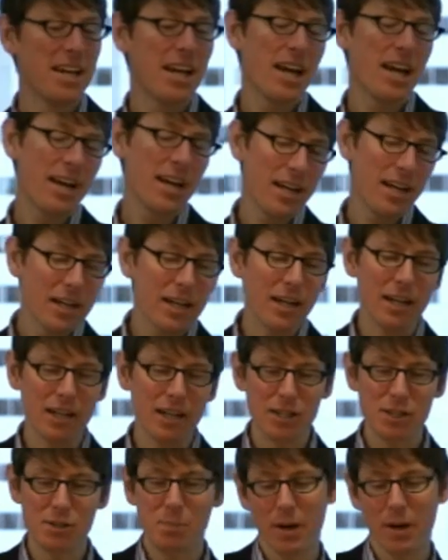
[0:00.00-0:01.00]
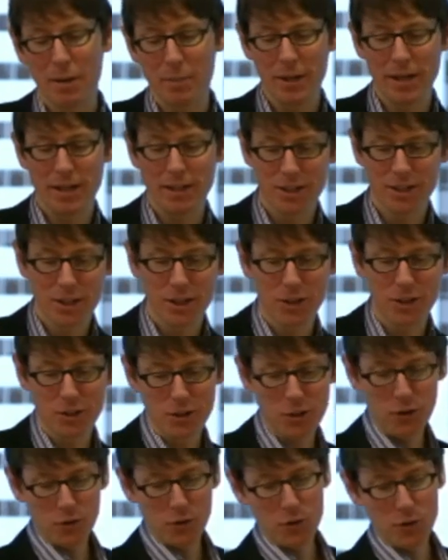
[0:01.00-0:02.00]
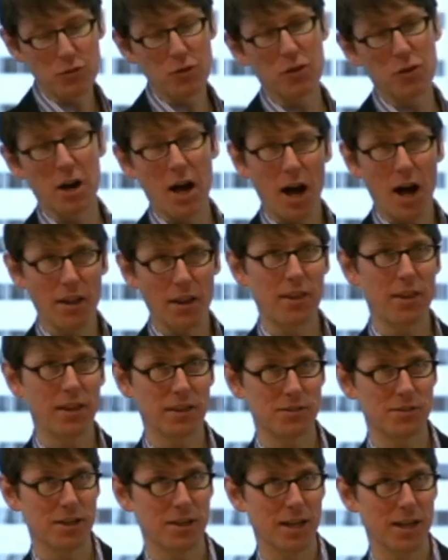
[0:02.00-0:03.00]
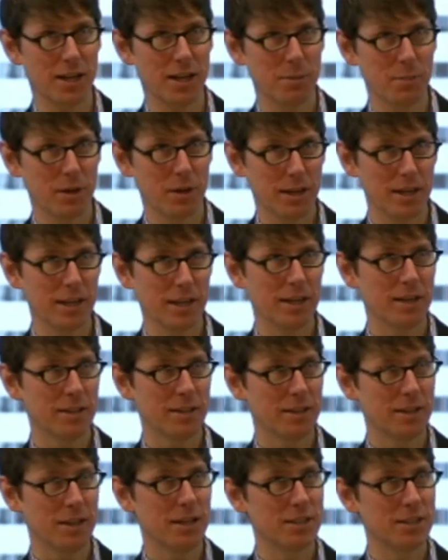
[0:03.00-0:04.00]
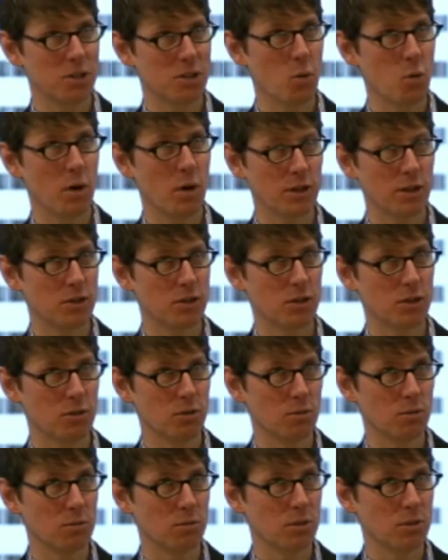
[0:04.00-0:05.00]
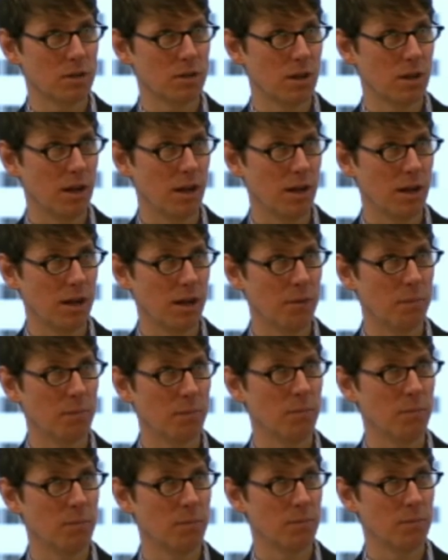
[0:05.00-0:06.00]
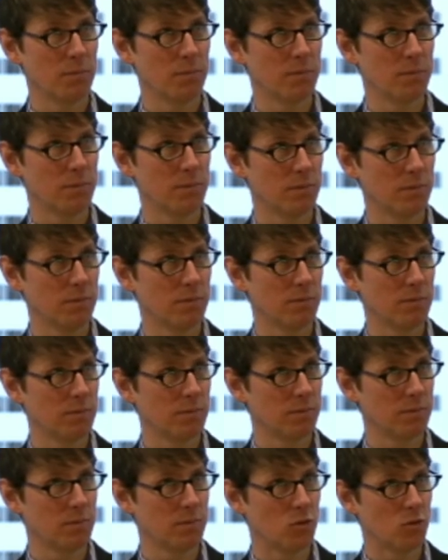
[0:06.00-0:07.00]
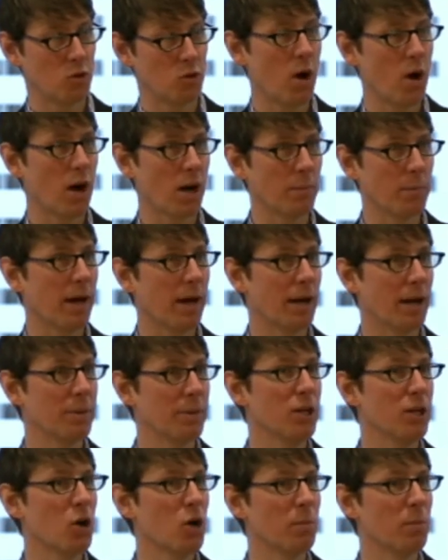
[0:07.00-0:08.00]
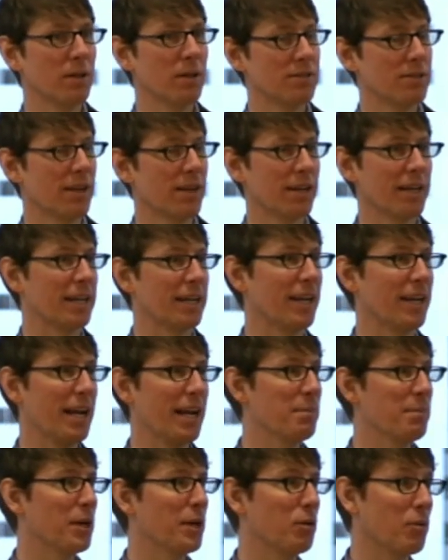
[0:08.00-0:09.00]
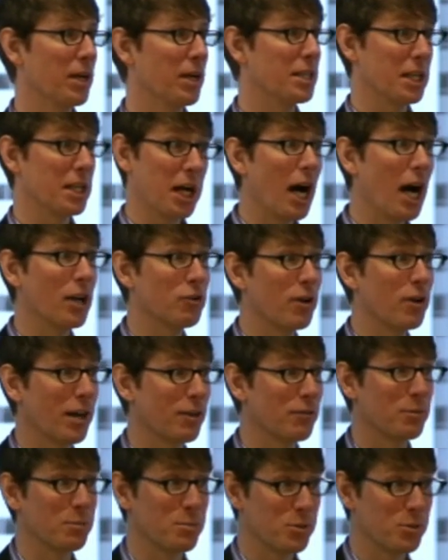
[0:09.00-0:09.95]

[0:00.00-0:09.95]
It, it is, but I mean, you know, those are not things that anybody is going to um, squawk about. I mean, no, it's not like anybody writes a contract from